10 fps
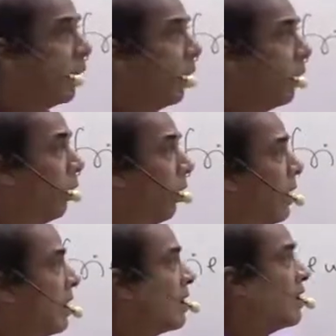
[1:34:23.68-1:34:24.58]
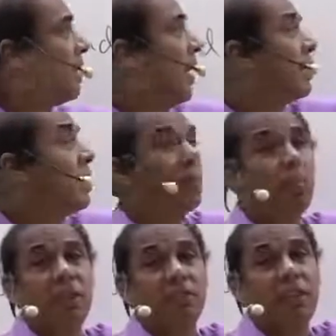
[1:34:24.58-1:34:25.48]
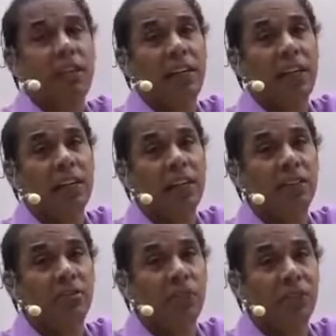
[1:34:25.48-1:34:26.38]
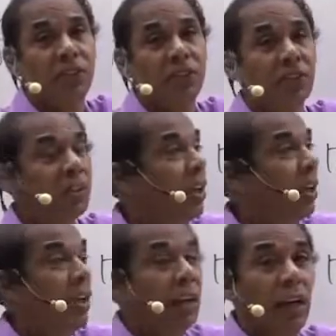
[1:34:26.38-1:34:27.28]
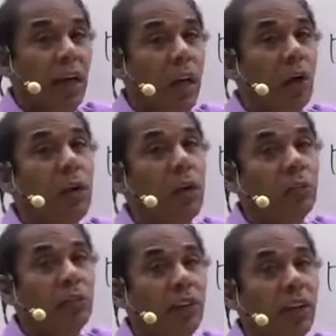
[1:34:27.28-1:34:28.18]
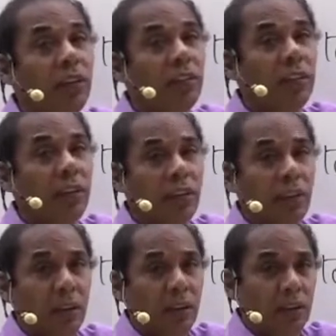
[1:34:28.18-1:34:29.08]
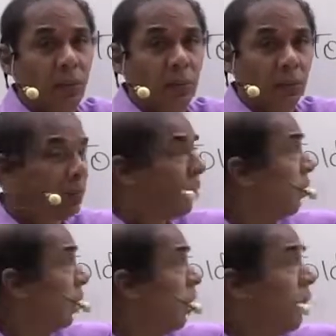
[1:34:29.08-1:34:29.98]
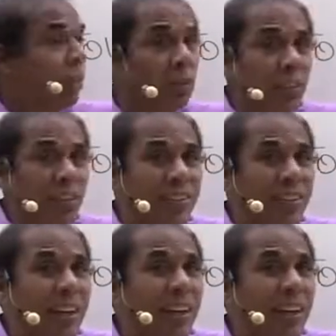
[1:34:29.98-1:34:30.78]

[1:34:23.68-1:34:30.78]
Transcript: Third rule, change the person in the direct speech. How we have to change? How we have to change?